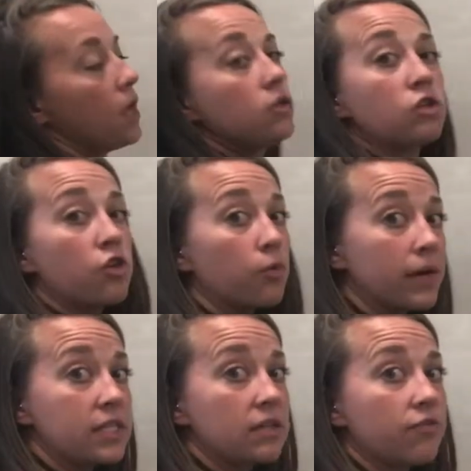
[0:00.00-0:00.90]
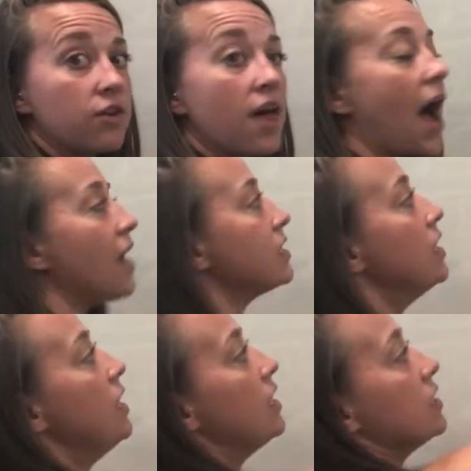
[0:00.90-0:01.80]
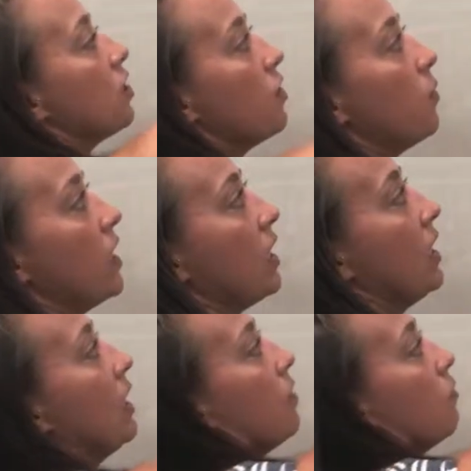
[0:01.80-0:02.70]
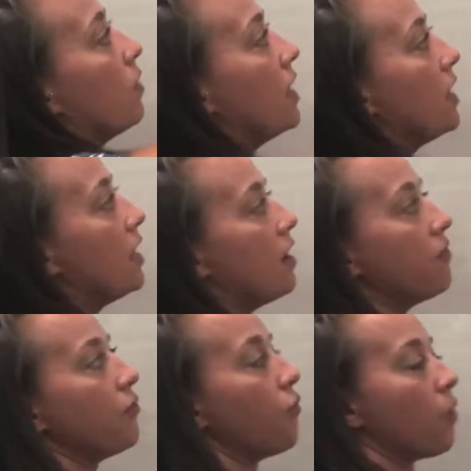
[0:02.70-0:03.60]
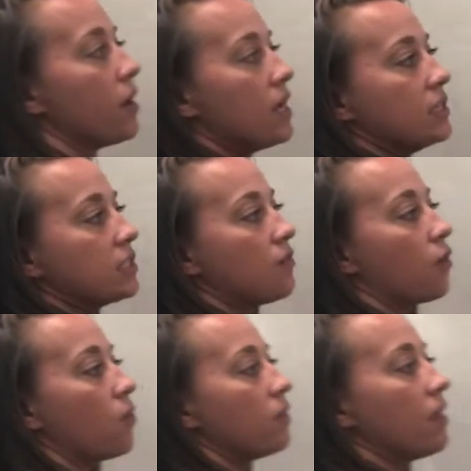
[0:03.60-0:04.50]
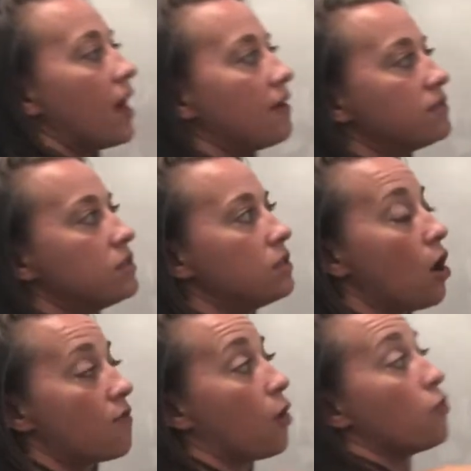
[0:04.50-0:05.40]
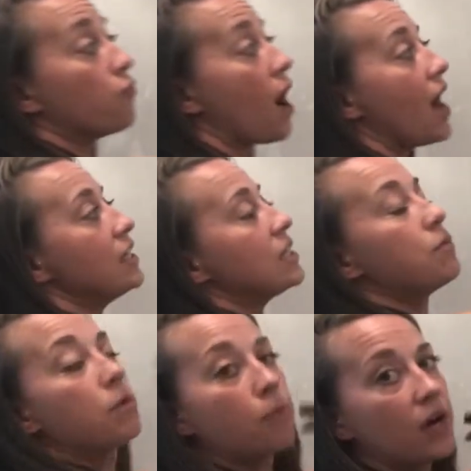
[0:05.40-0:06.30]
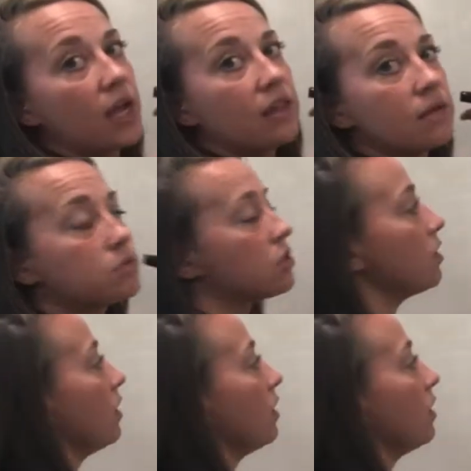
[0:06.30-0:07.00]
So the reason for that is so that we can get rid of the 4 n's over on the left, over on the right, and we're bringing them to the